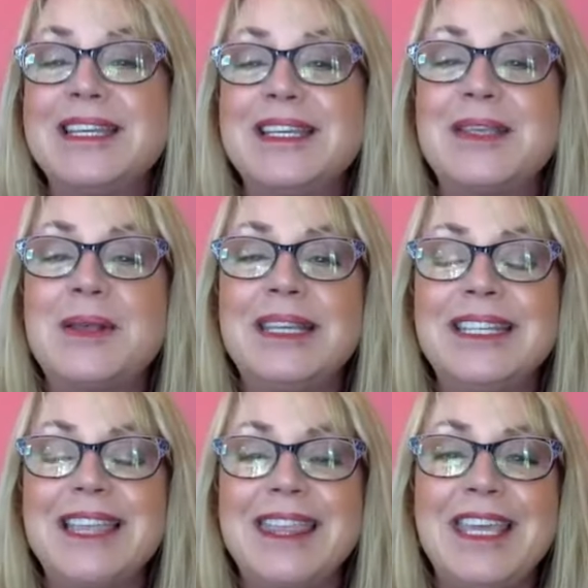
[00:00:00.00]
So
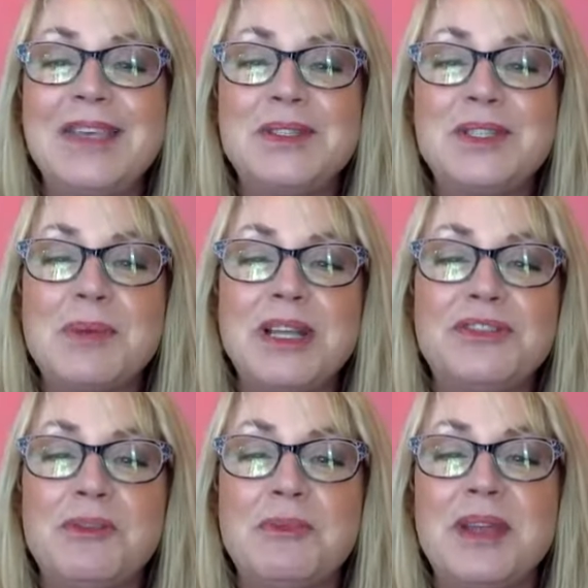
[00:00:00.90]
Liza, thank you so much
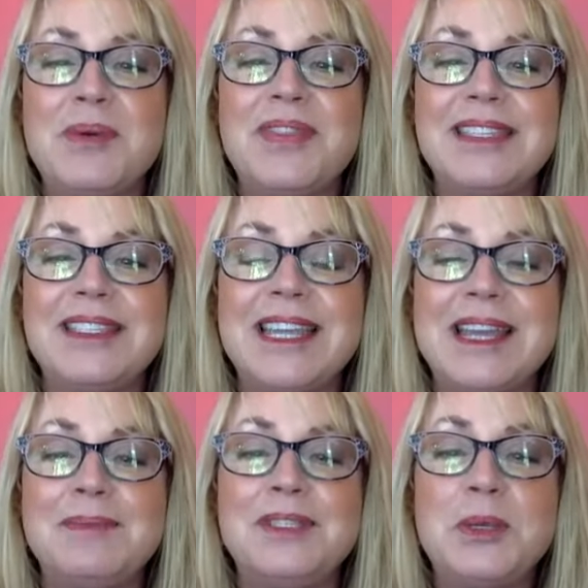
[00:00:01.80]
for being with us today.
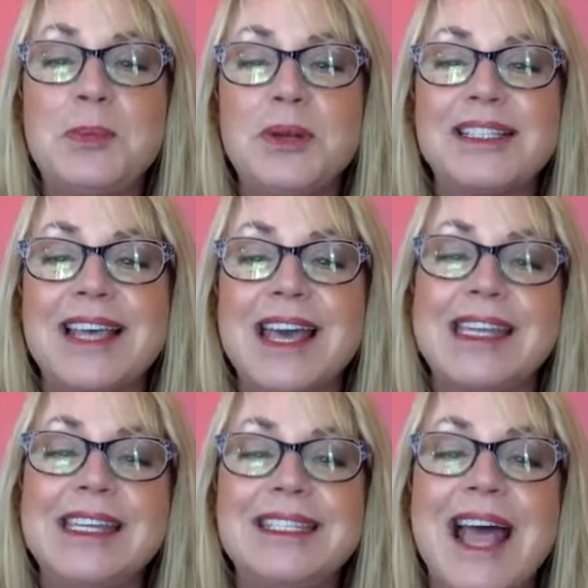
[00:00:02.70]
I'm super
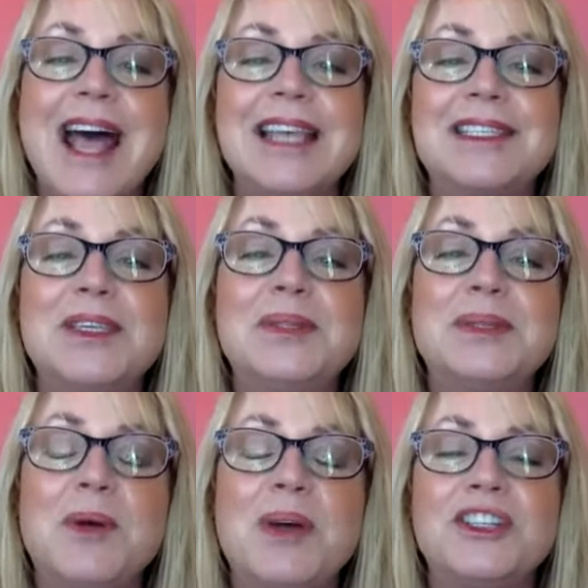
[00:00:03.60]
excited to ask you
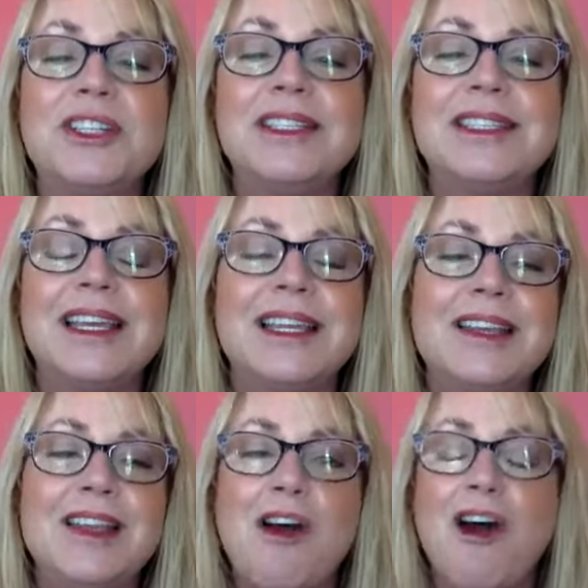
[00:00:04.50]
some questions that
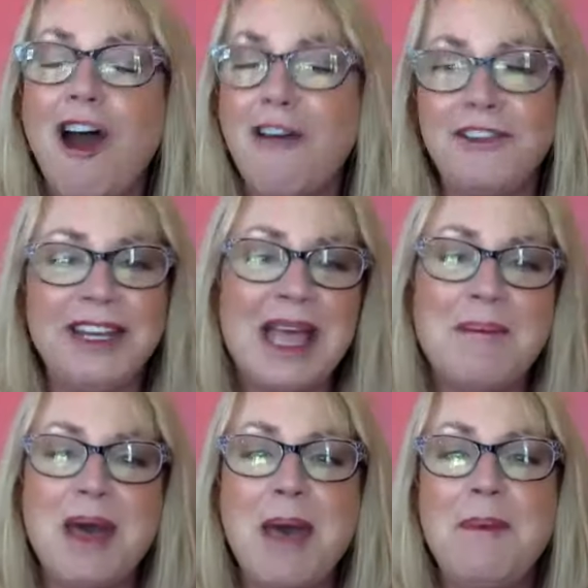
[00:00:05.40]
often
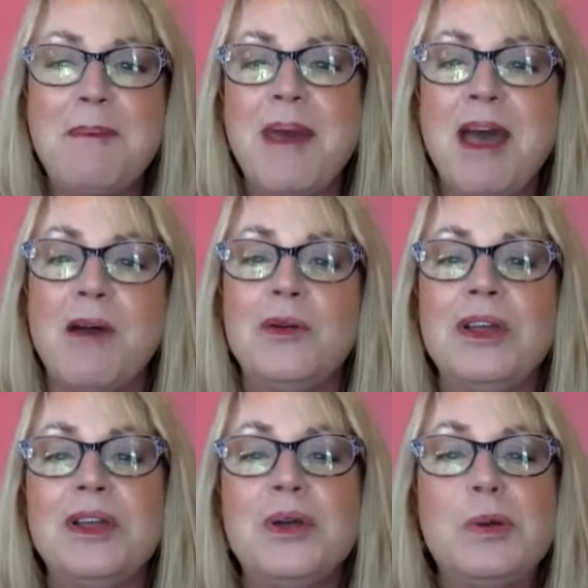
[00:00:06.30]
come up about
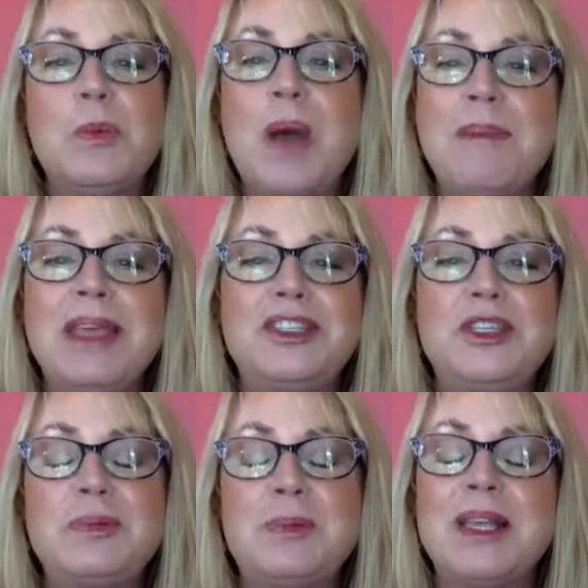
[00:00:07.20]
what makes
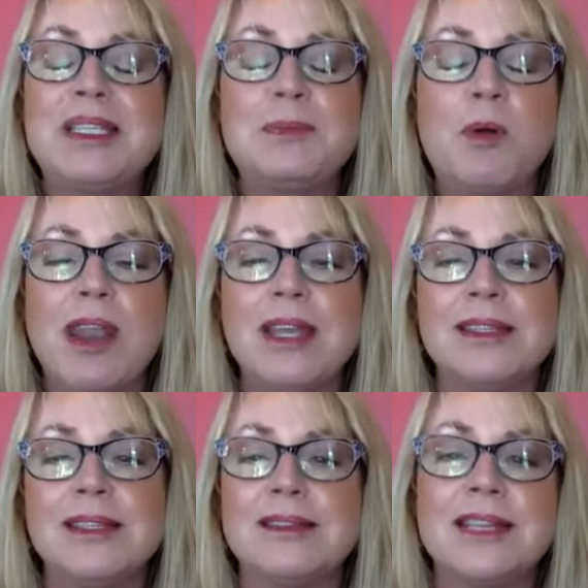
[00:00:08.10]
Juice Plus
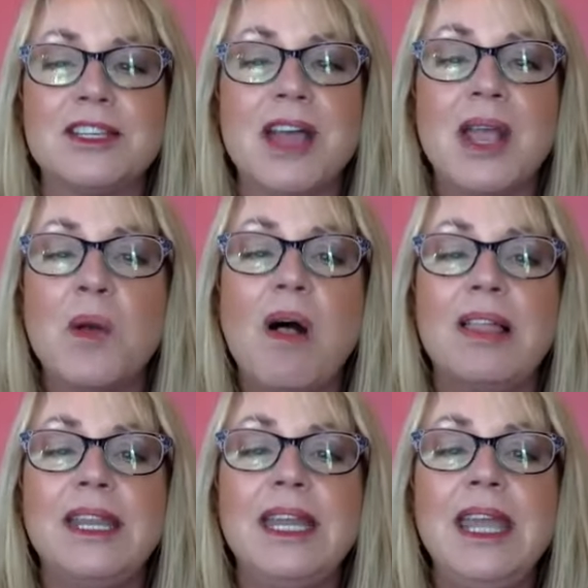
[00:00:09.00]
products such high
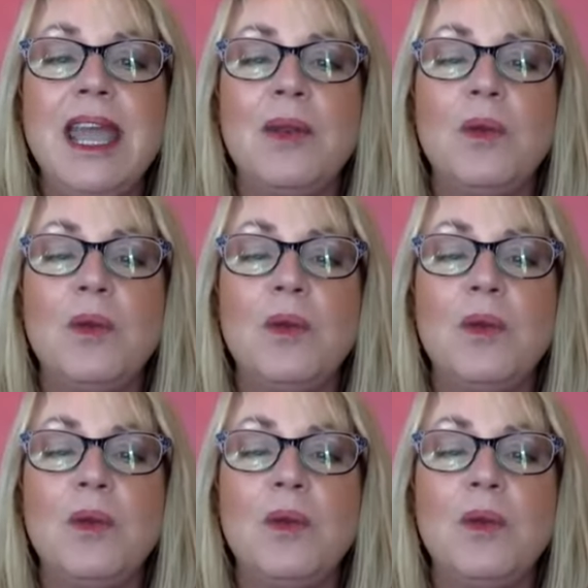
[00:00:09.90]
quality and